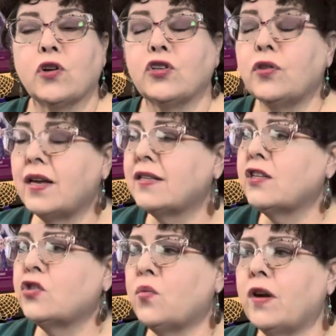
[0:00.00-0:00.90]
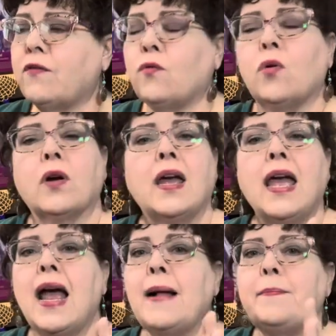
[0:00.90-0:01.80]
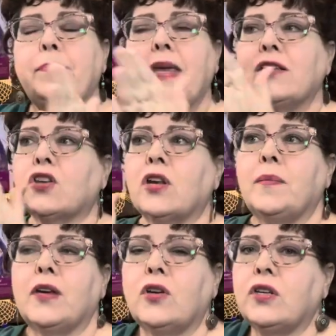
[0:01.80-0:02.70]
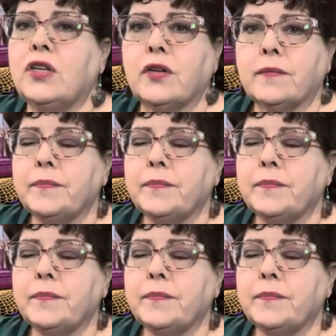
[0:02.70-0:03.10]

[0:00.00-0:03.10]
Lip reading: 2024 is going to be a good year.